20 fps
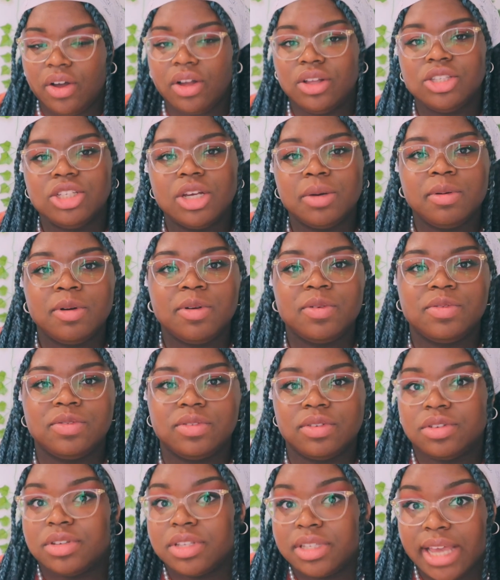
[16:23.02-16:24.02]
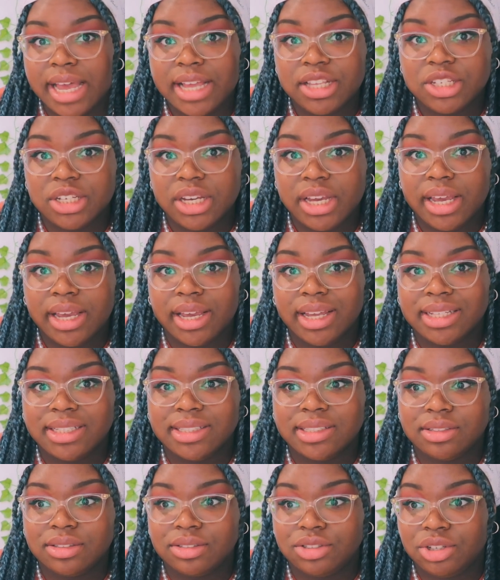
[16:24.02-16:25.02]
On top of sketching
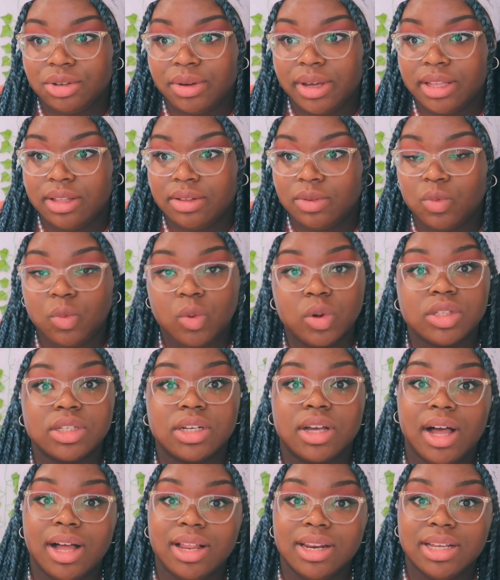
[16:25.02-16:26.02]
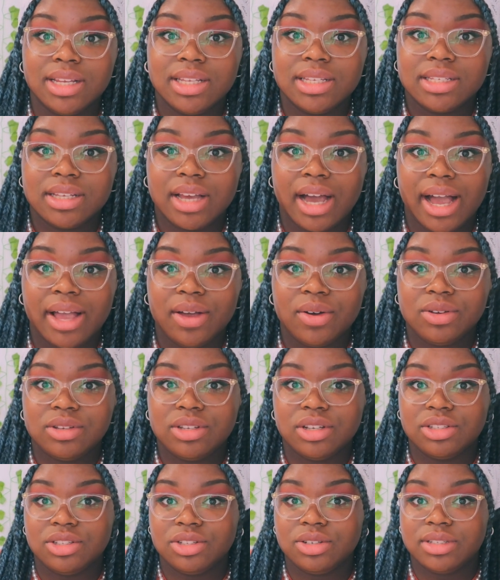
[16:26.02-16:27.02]
and doing watercolors, I
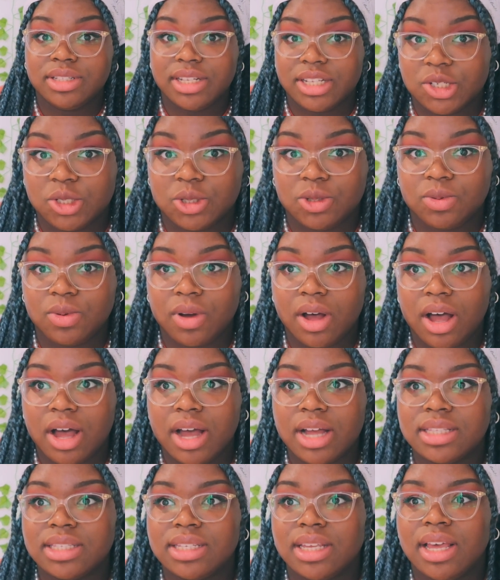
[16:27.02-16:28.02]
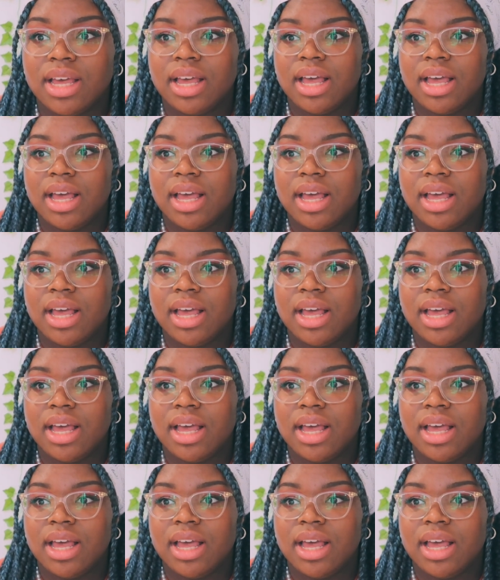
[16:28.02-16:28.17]
also do digital art.